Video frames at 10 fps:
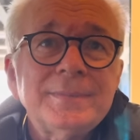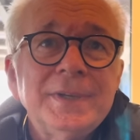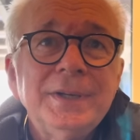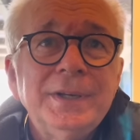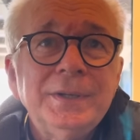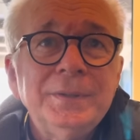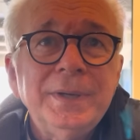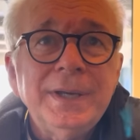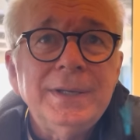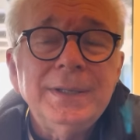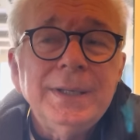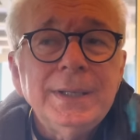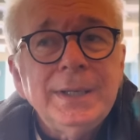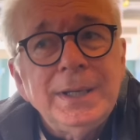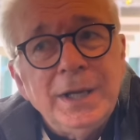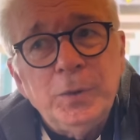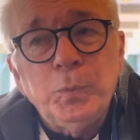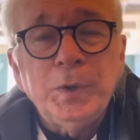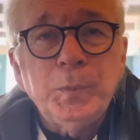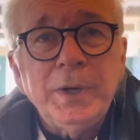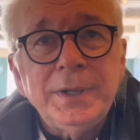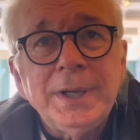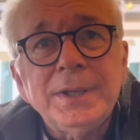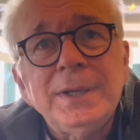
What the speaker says: you know, and one way or another,